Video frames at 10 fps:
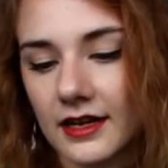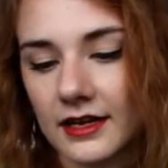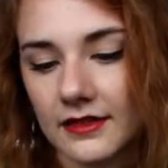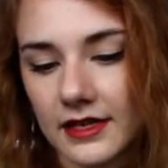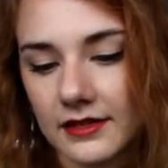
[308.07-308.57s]

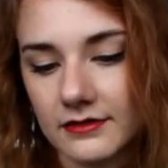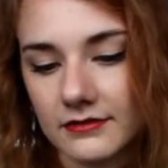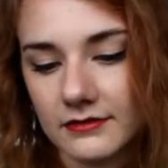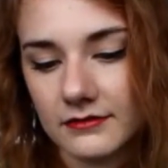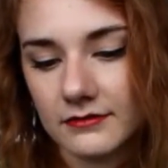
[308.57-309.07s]
and then
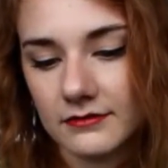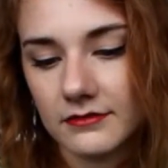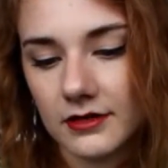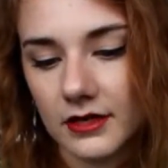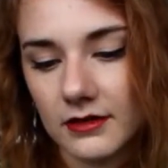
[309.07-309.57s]

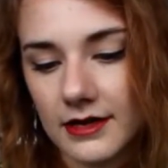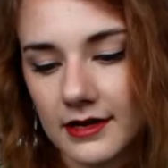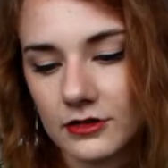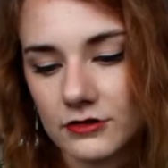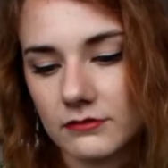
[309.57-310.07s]
yeah, the
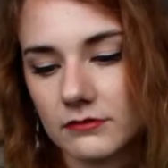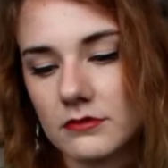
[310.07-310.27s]
actual